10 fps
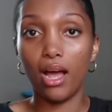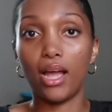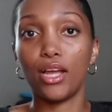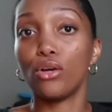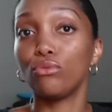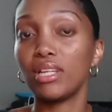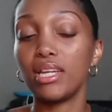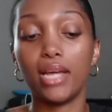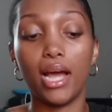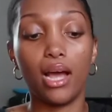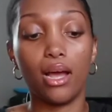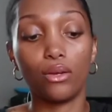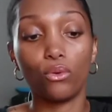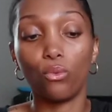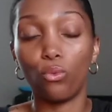I only
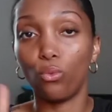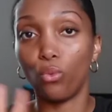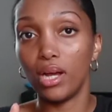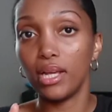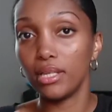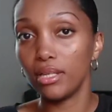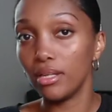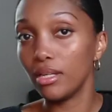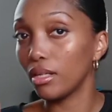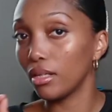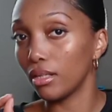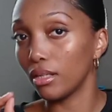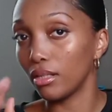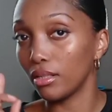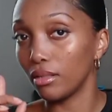got one
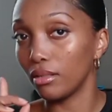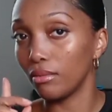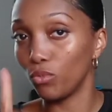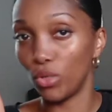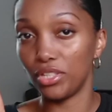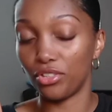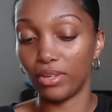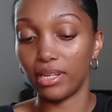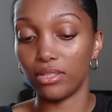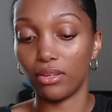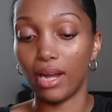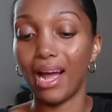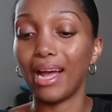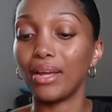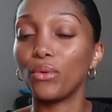moisturizer.
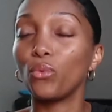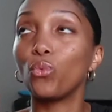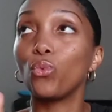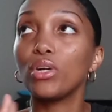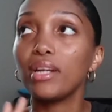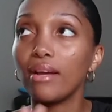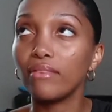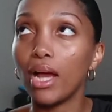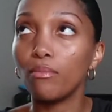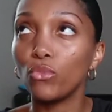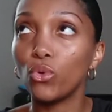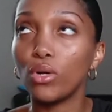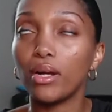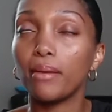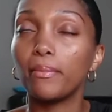I would have got
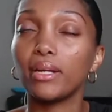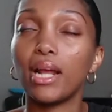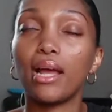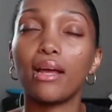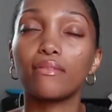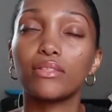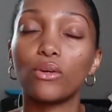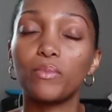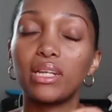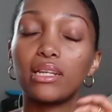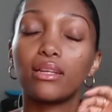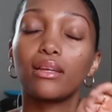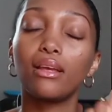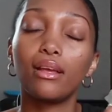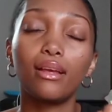more, but I have so many.
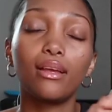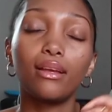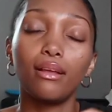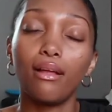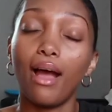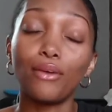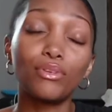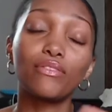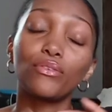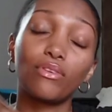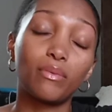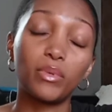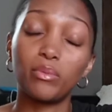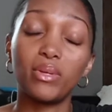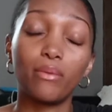I don't even know if I'm
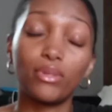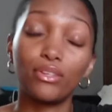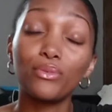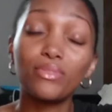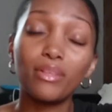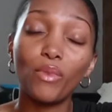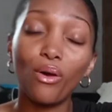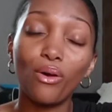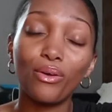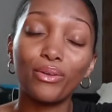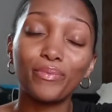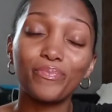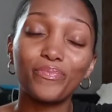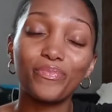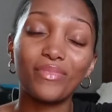going to be able to use them all.
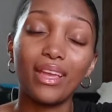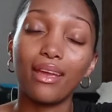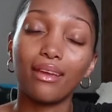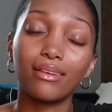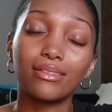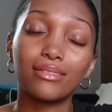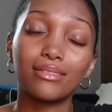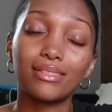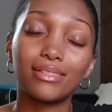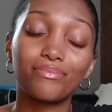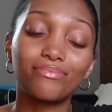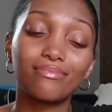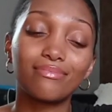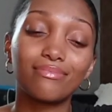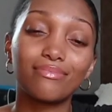And
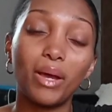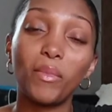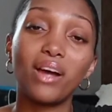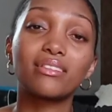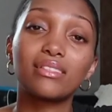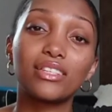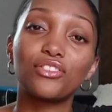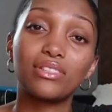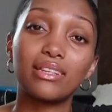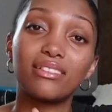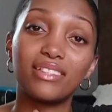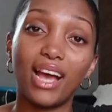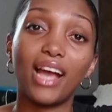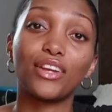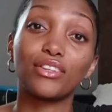I'm honestly just getting
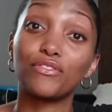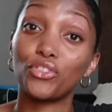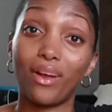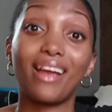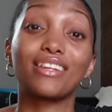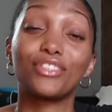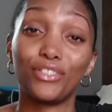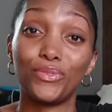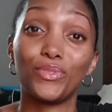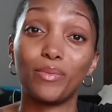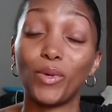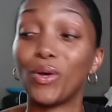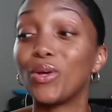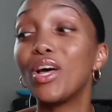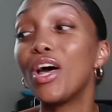tired of trying to use them
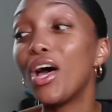all